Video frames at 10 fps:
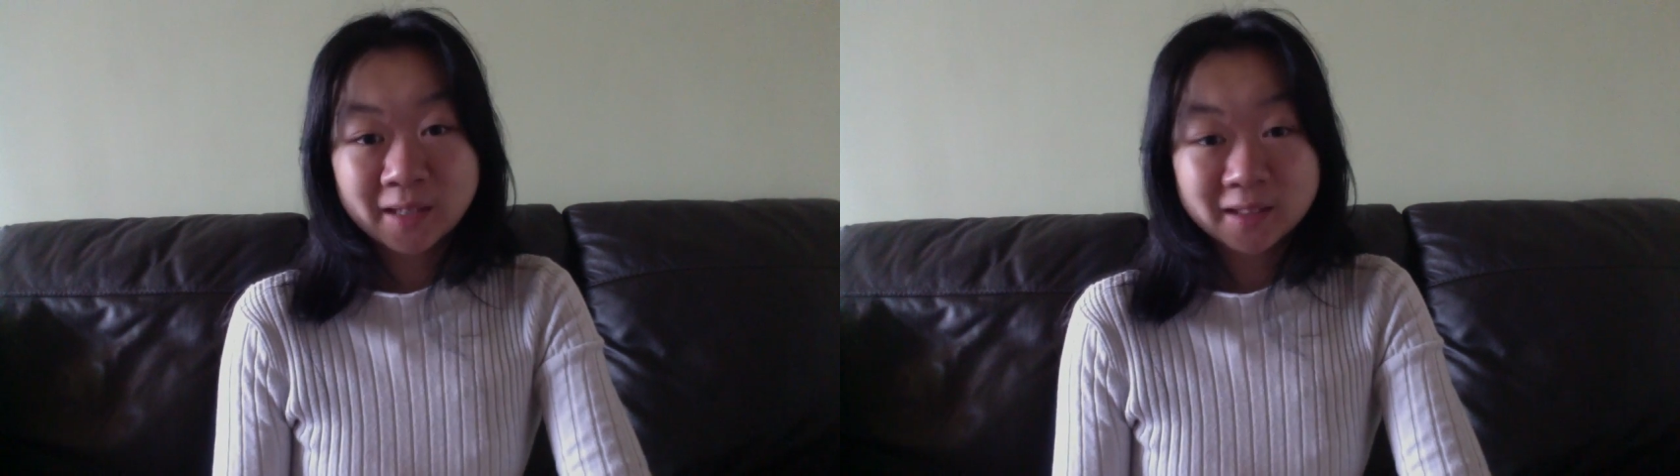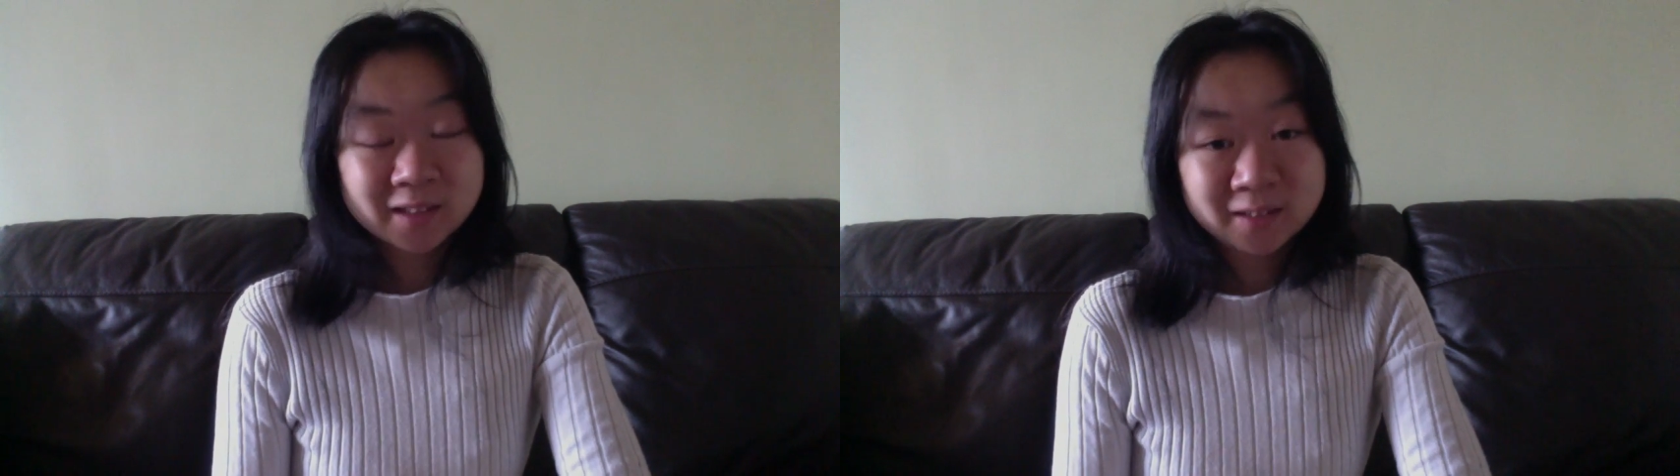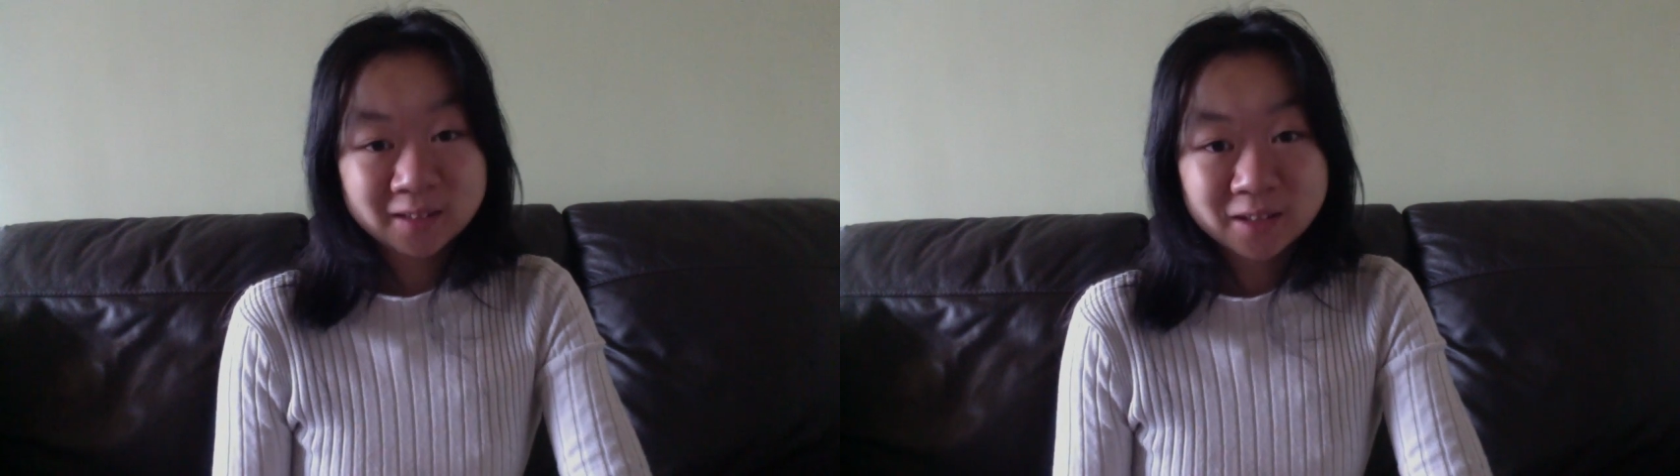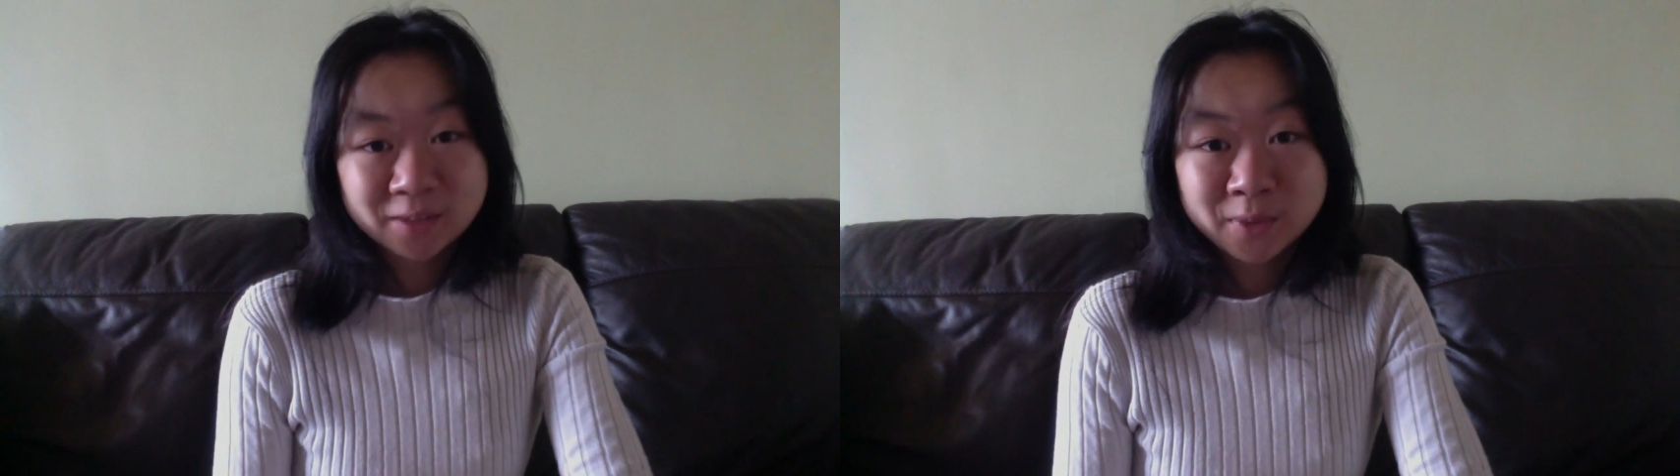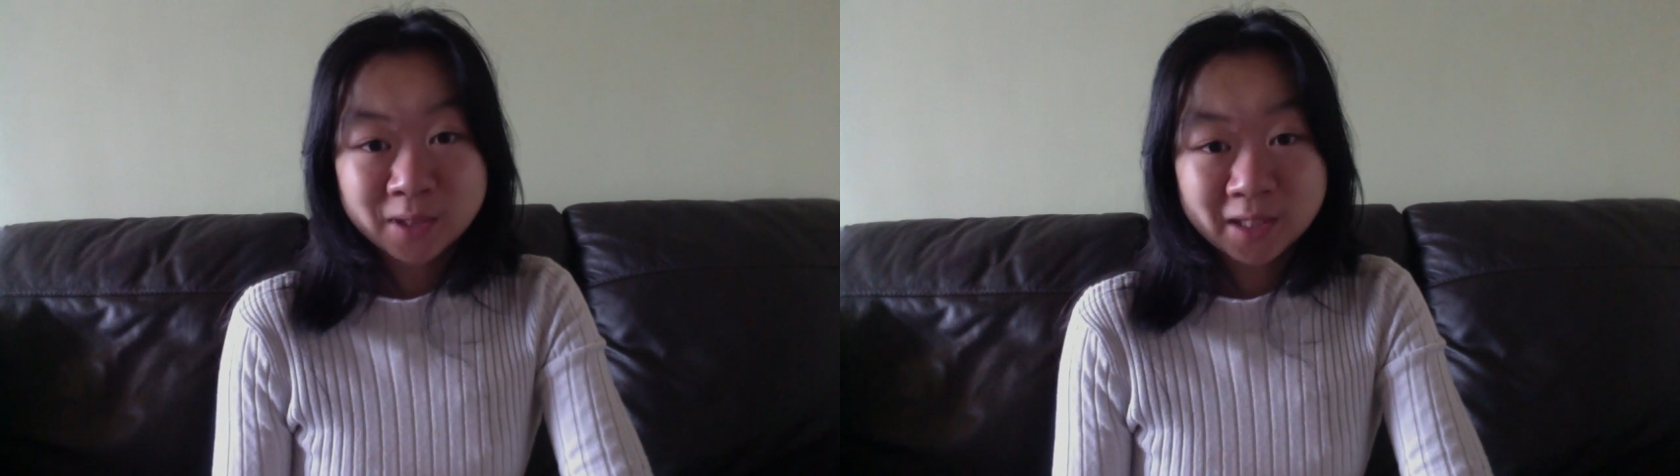excellent
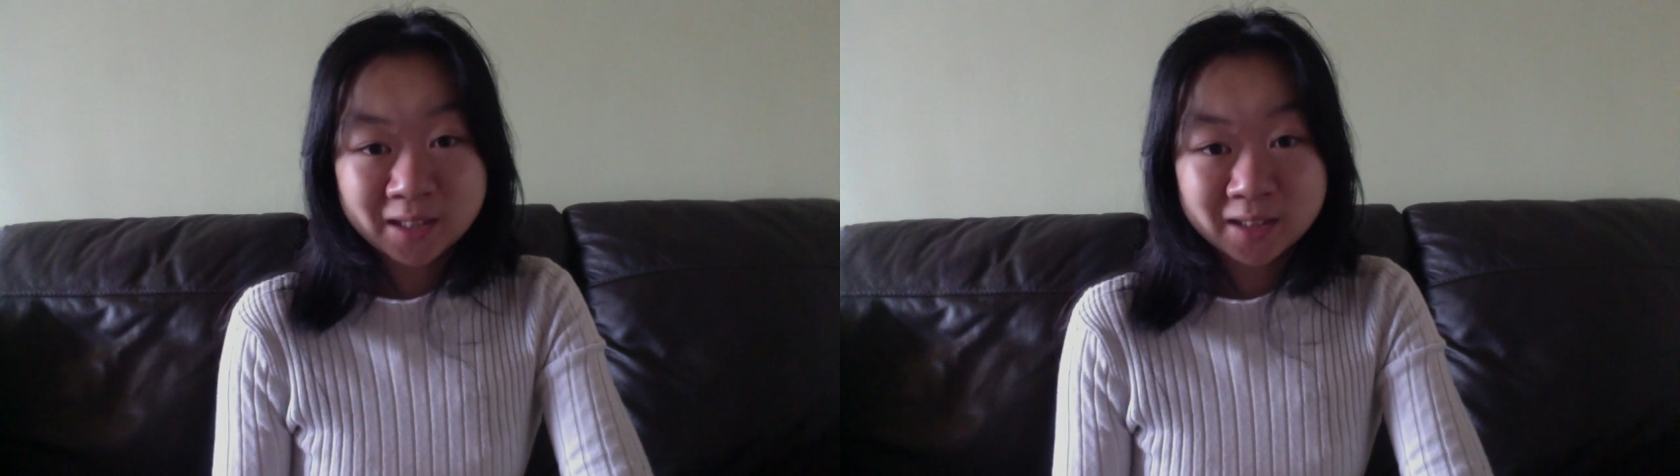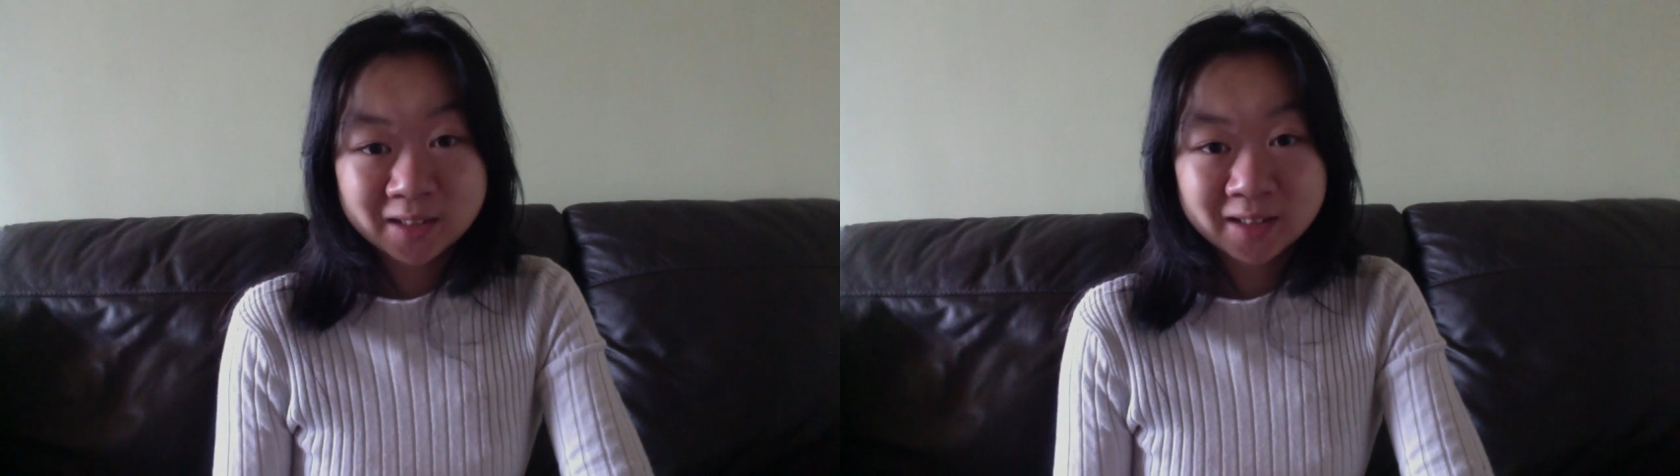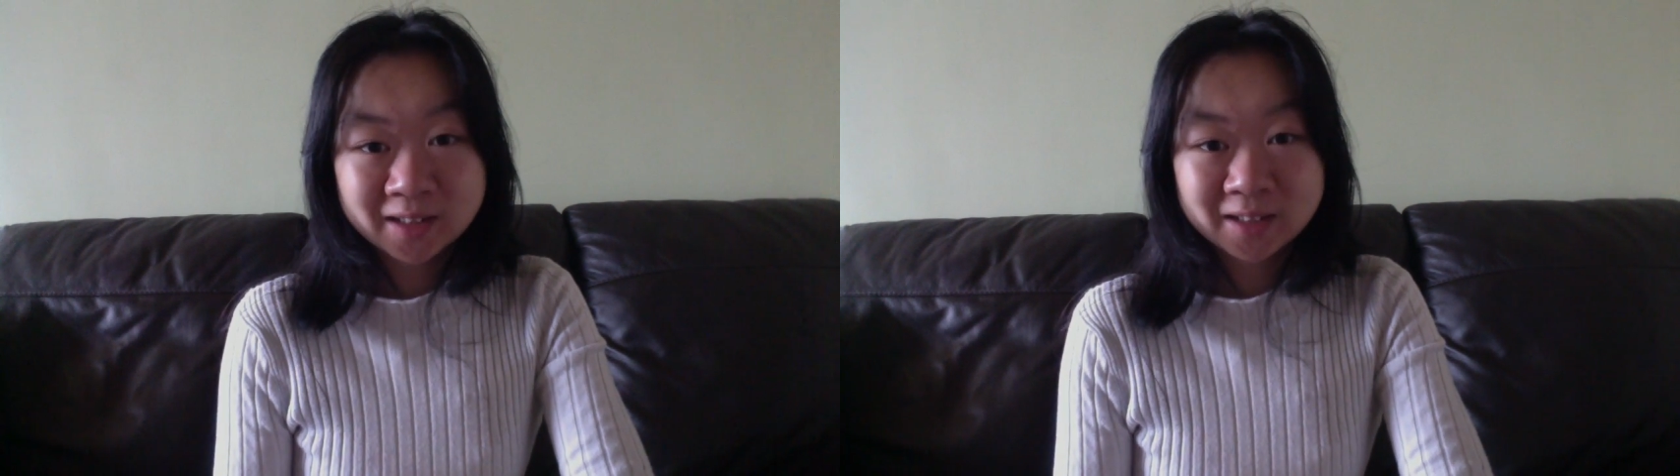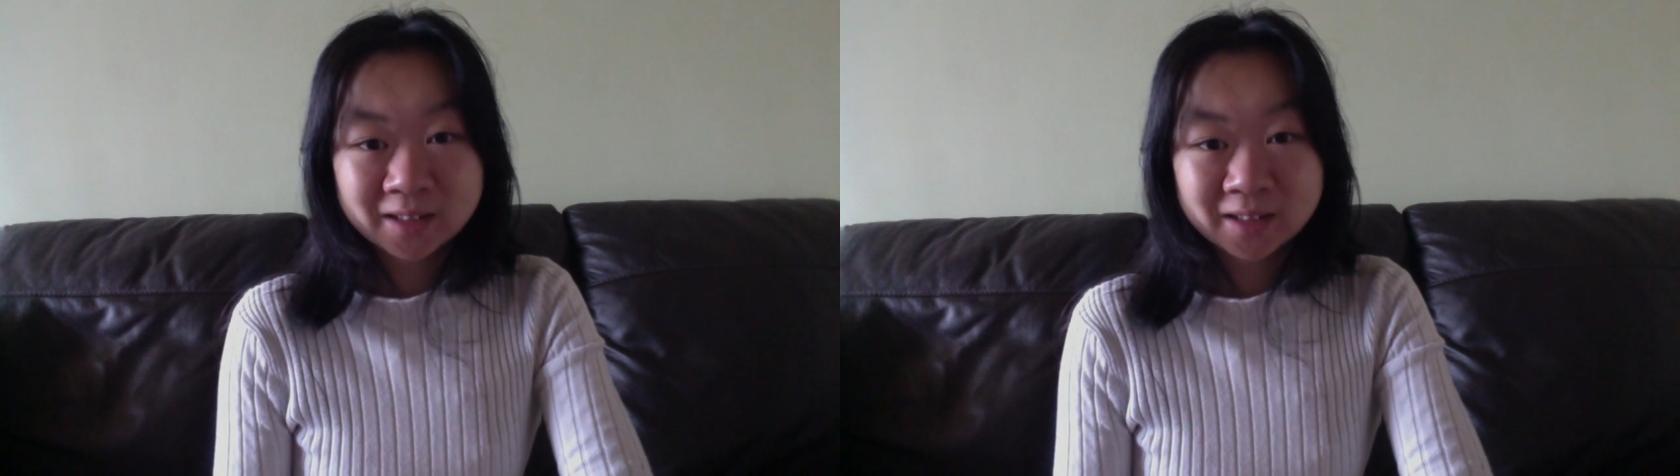communicators.